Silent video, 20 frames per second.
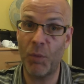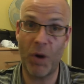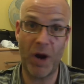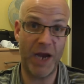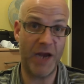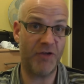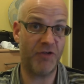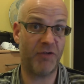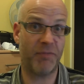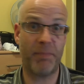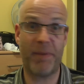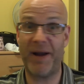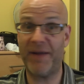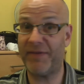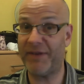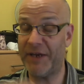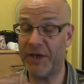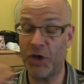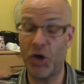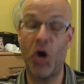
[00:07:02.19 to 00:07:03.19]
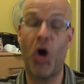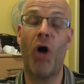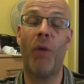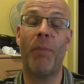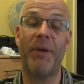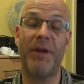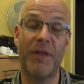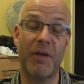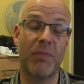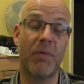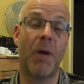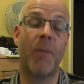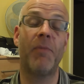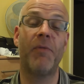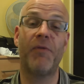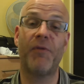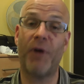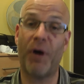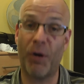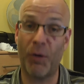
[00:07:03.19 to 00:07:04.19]
where you just basically copy the ROM
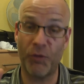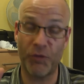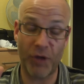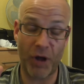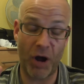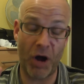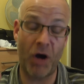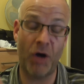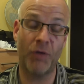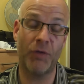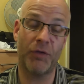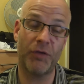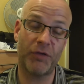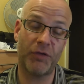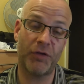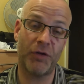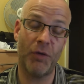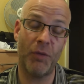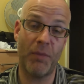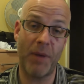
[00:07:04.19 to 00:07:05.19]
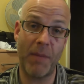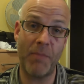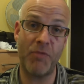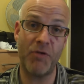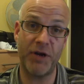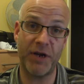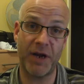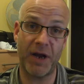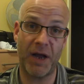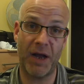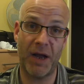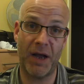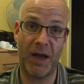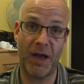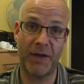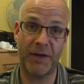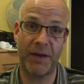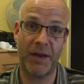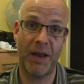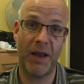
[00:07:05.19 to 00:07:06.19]
files onto memory
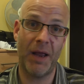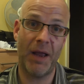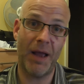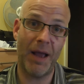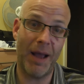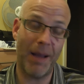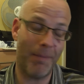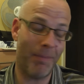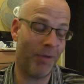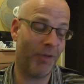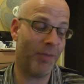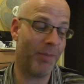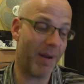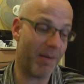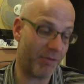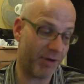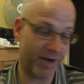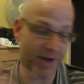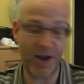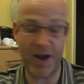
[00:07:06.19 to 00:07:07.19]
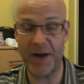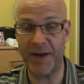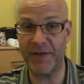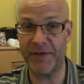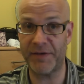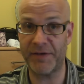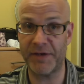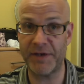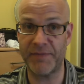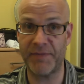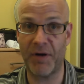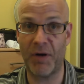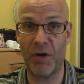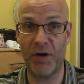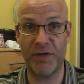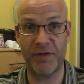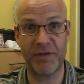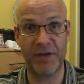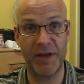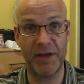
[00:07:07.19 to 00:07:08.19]
card and put the memory card into the
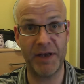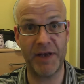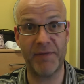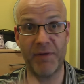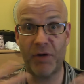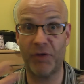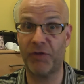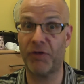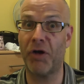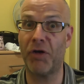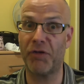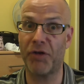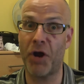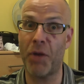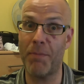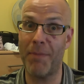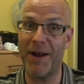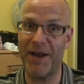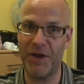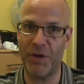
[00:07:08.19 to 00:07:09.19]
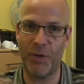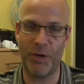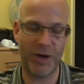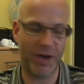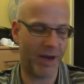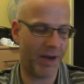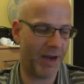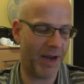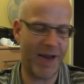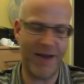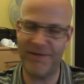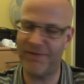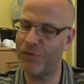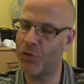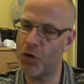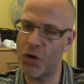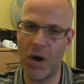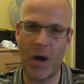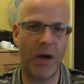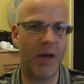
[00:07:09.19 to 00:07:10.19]
device, and the device got its own menu on it. It's
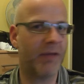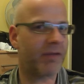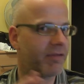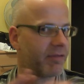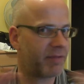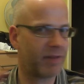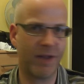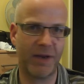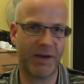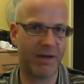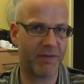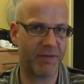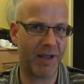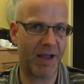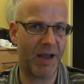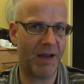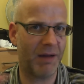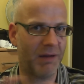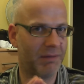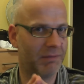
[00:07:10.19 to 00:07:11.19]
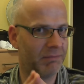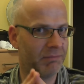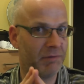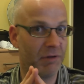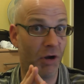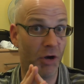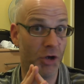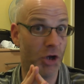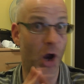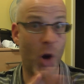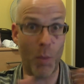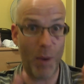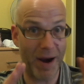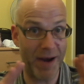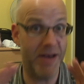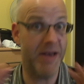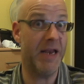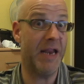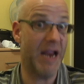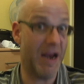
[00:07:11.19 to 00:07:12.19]
not as slick as that, like
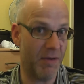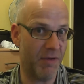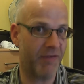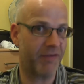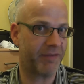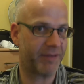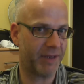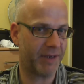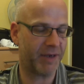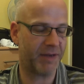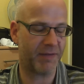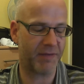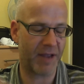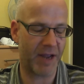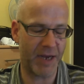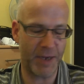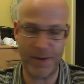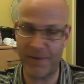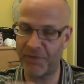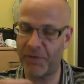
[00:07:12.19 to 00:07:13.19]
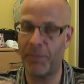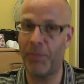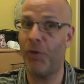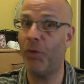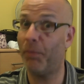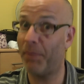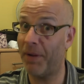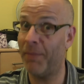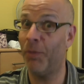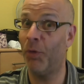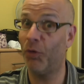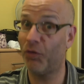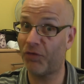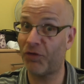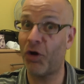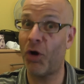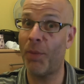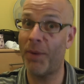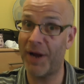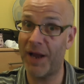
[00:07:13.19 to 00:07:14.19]
nowhere near as slick as that. You have to put a bit more
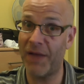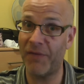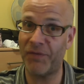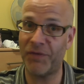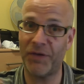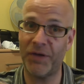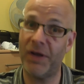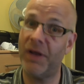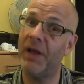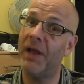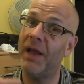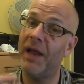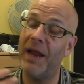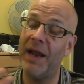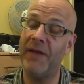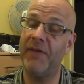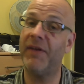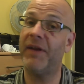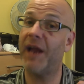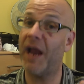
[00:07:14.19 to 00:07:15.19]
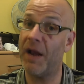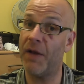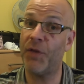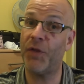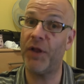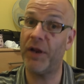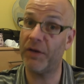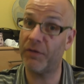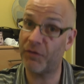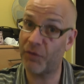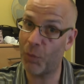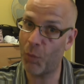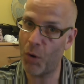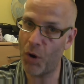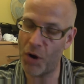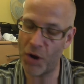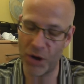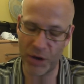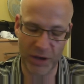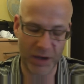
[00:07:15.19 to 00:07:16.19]
time and effort into getting things to
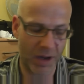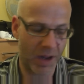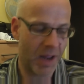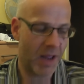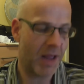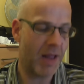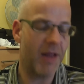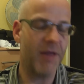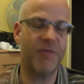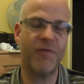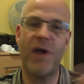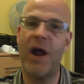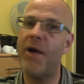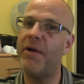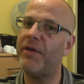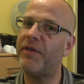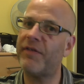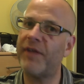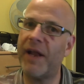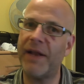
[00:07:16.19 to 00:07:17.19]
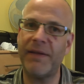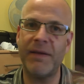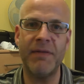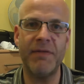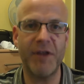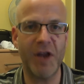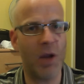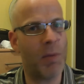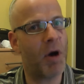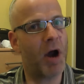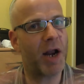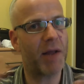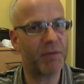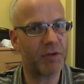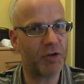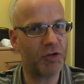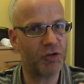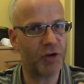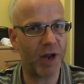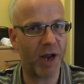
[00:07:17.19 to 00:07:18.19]
work. There's various settings that you might have
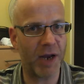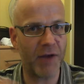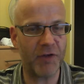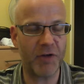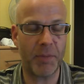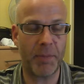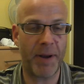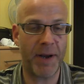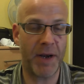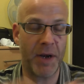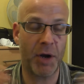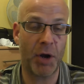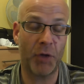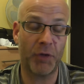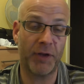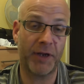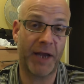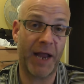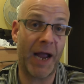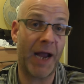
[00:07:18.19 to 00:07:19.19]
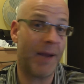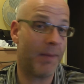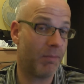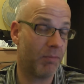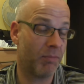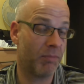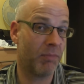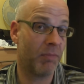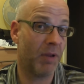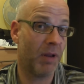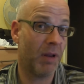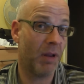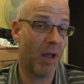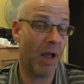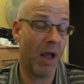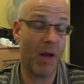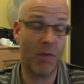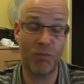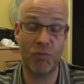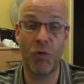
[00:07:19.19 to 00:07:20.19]
to change depending on the game
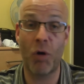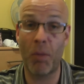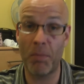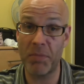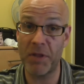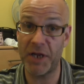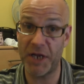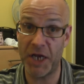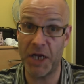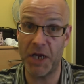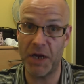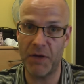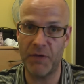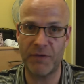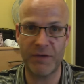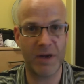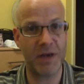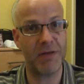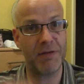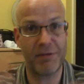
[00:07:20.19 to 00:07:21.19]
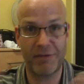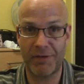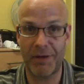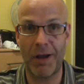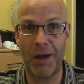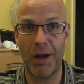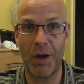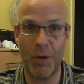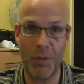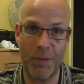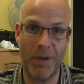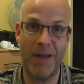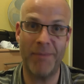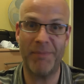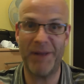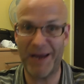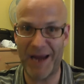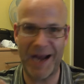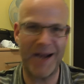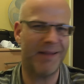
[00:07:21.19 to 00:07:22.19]
ROM that you're using. So
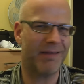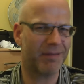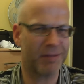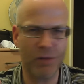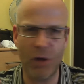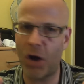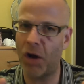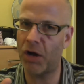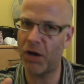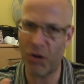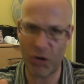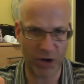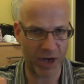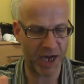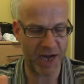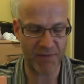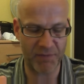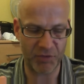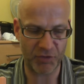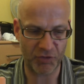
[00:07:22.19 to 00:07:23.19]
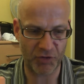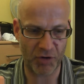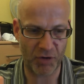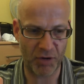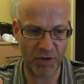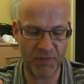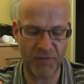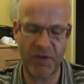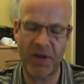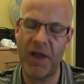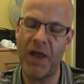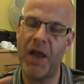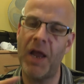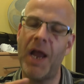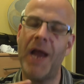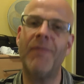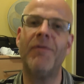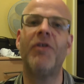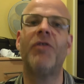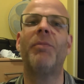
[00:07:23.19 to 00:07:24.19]
again, it's not like an
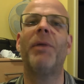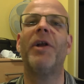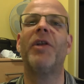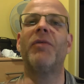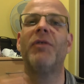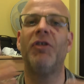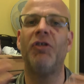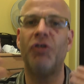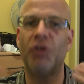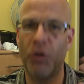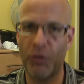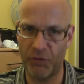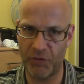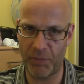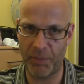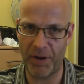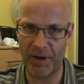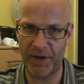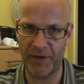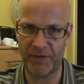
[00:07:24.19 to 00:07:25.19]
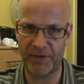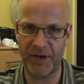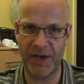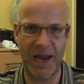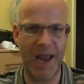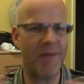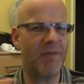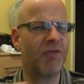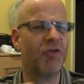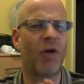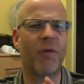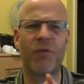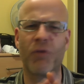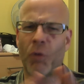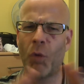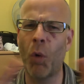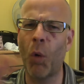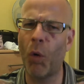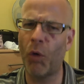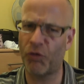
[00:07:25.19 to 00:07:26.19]
EverDrive in respect of its usability. EverDrives
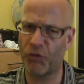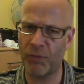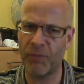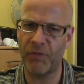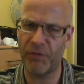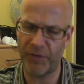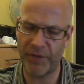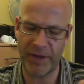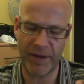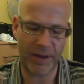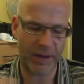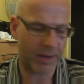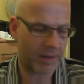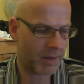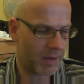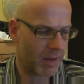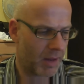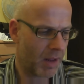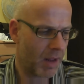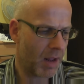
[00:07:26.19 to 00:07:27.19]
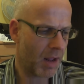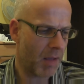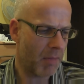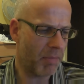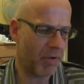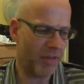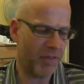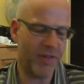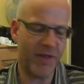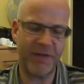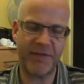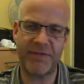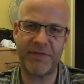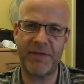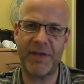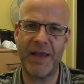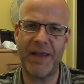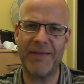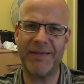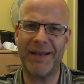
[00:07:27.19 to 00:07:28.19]
are awesome for that, but
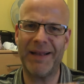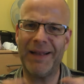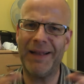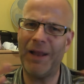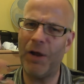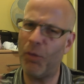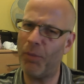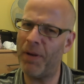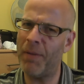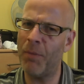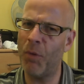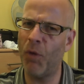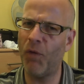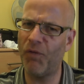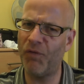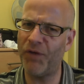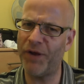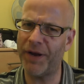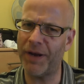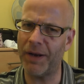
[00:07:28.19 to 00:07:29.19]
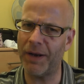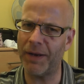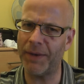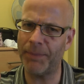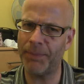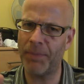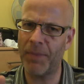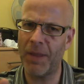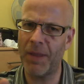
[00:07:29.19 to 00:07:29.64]
this is a little bit more fiddly,